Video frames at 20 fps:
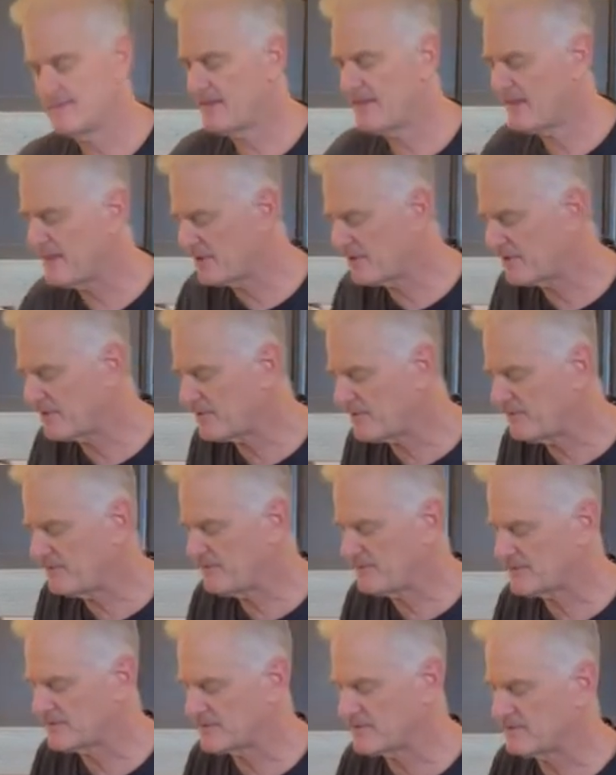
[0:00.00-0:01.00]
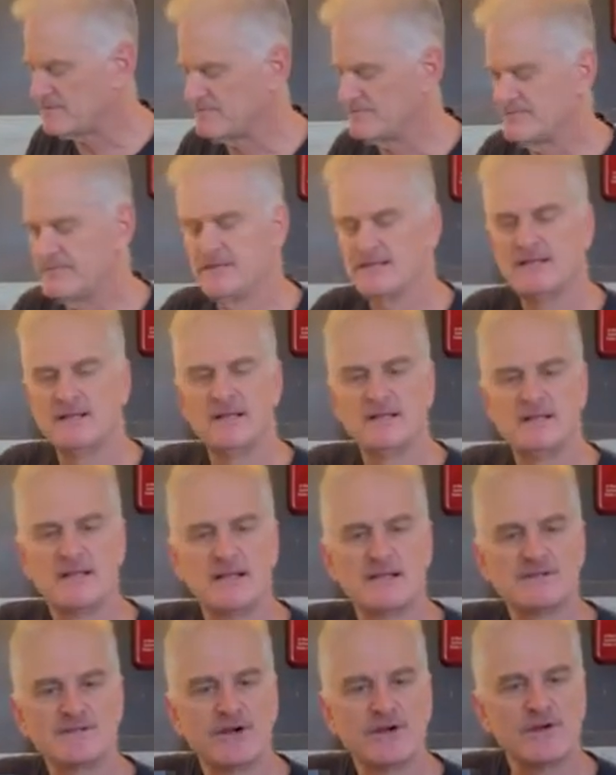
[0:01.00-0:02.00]
And our third filter
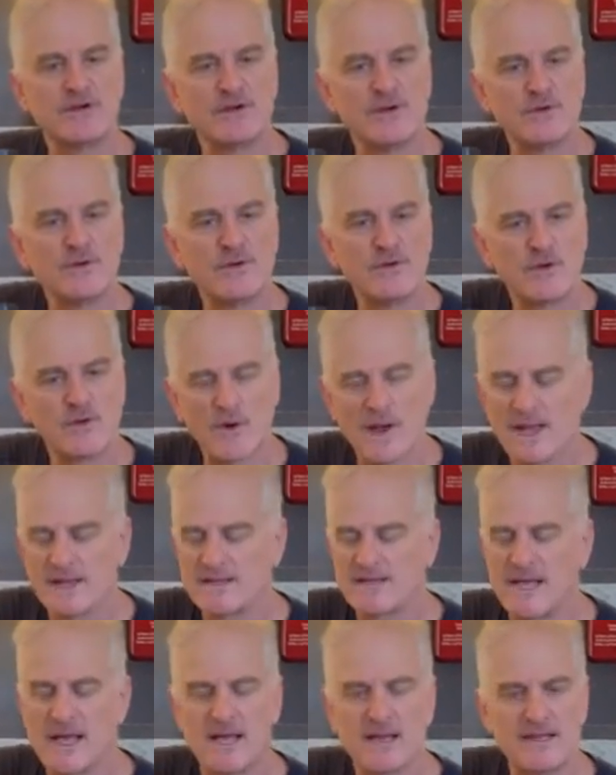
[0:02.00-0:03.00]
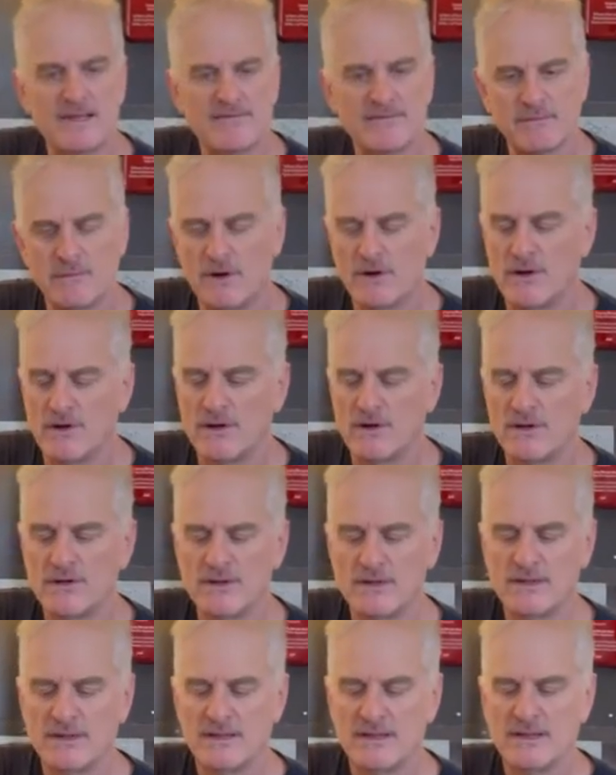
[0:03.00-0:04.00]
is our new granddaddy of them all.
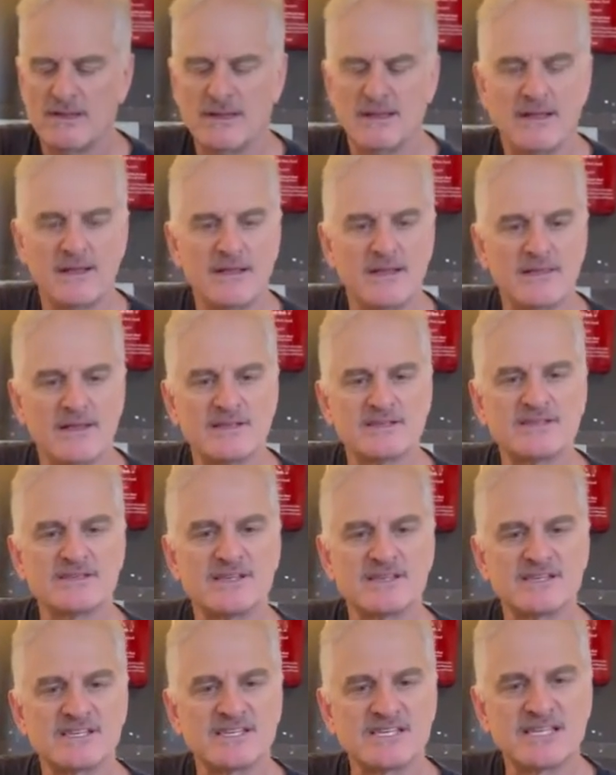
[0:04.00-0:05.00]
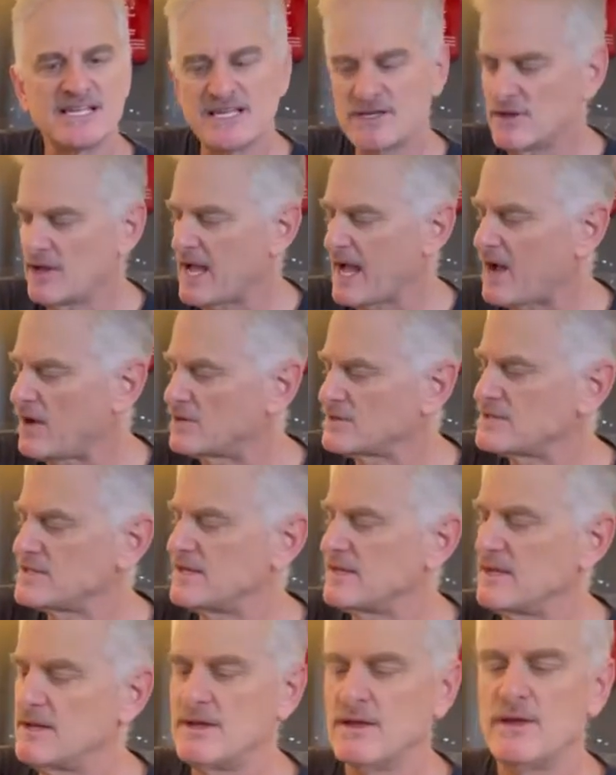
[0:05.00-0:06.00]
This is a steel
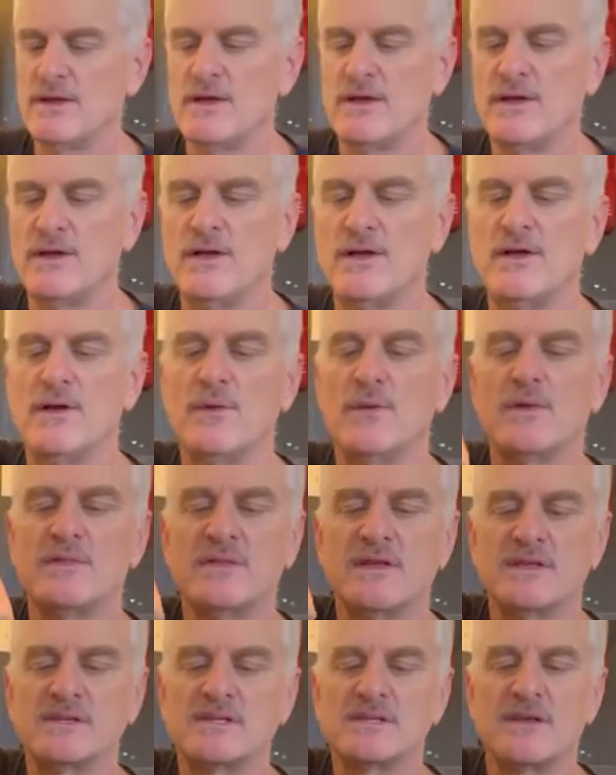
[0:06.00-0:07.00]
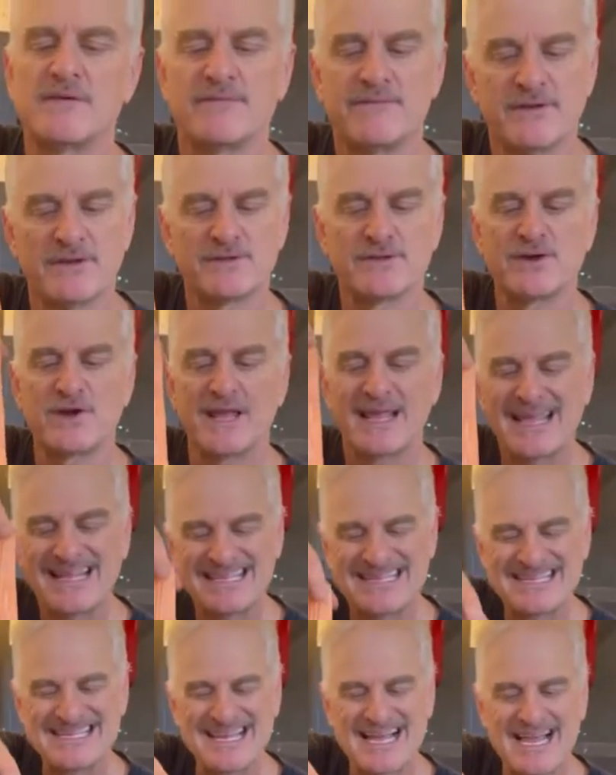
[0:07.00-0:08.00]
housing with this filter
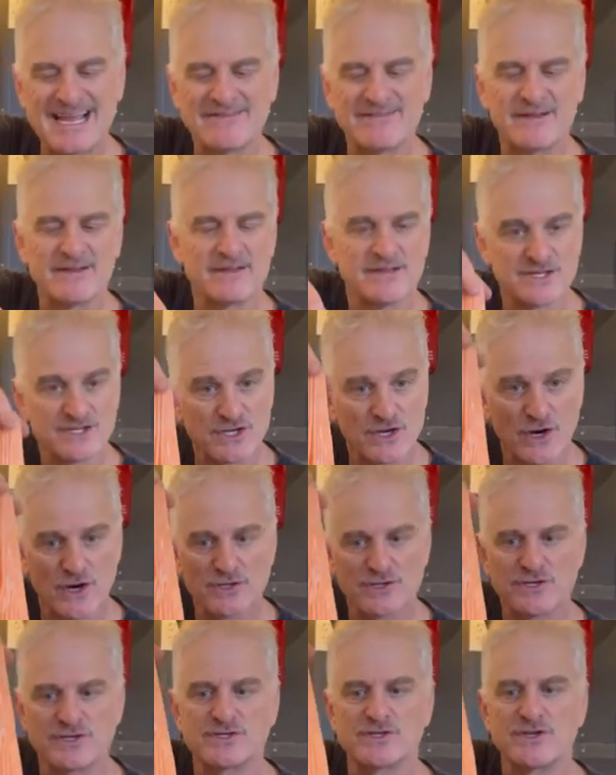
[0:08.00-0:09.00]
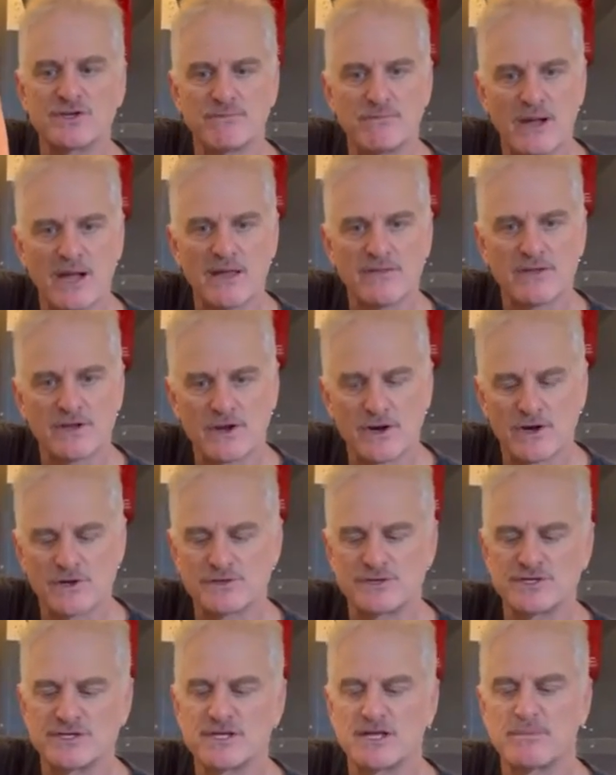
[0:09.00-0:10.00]
inside of it, this cartridge. So you buy the
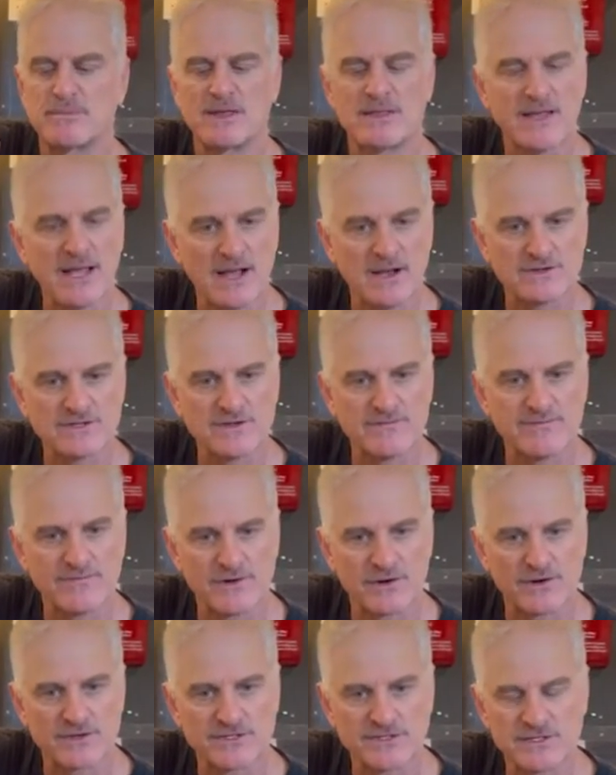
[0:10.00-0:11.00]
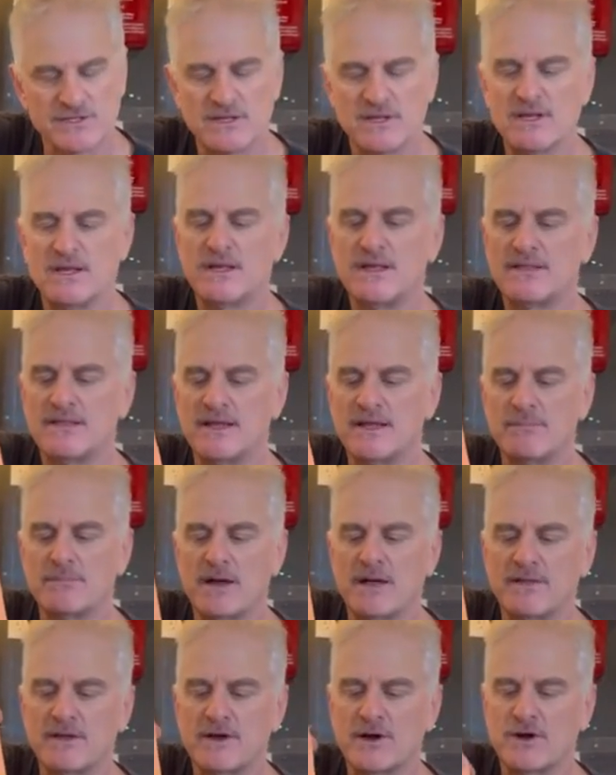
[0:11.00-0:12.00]
cartridge, you gotta buy the housing first, then you
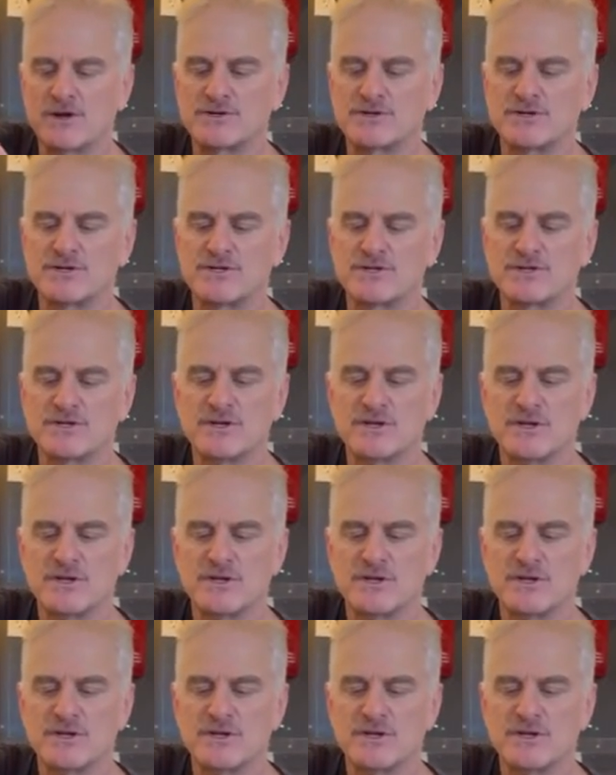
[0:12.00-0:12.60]
buy the cartridge.